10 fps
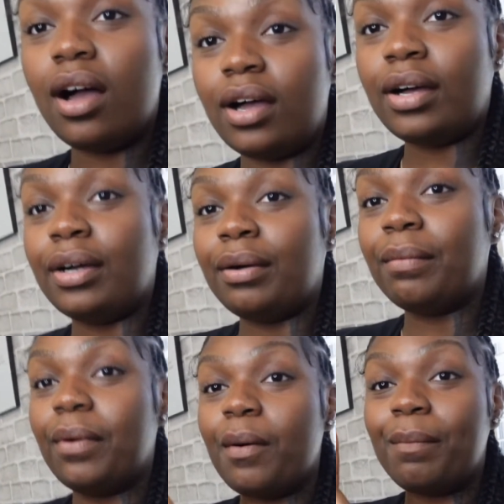
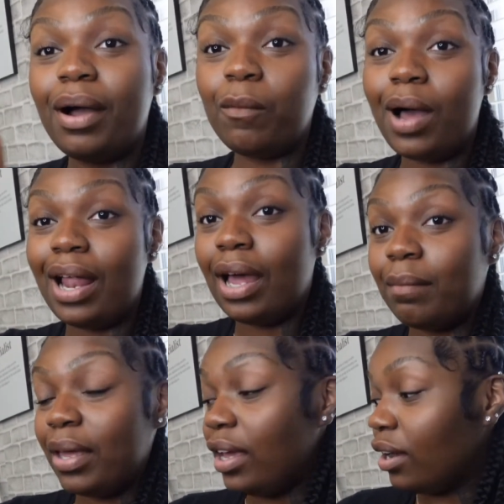Um, but while
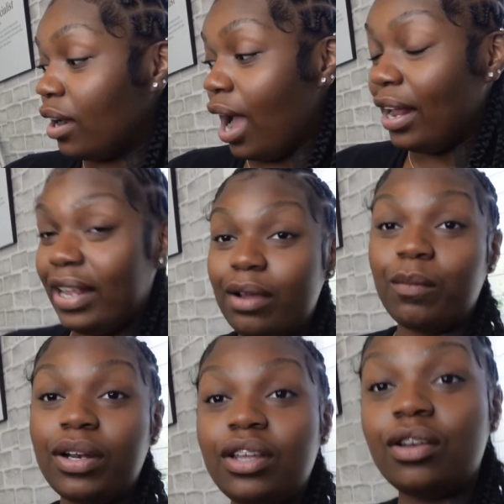I'm here, I did
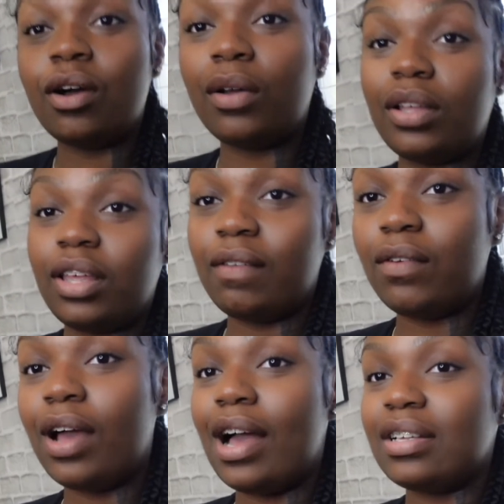want to, you know, give
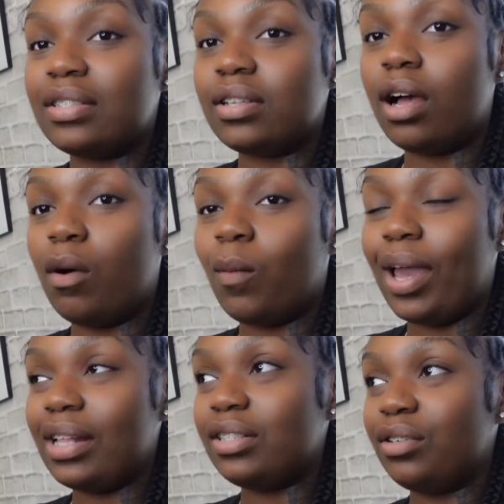you guys a
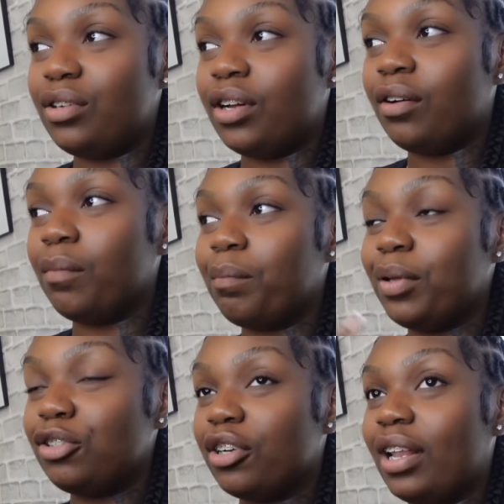way to, you know,
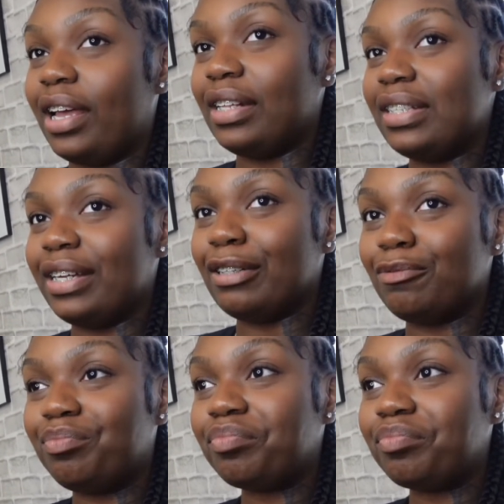build your clientele.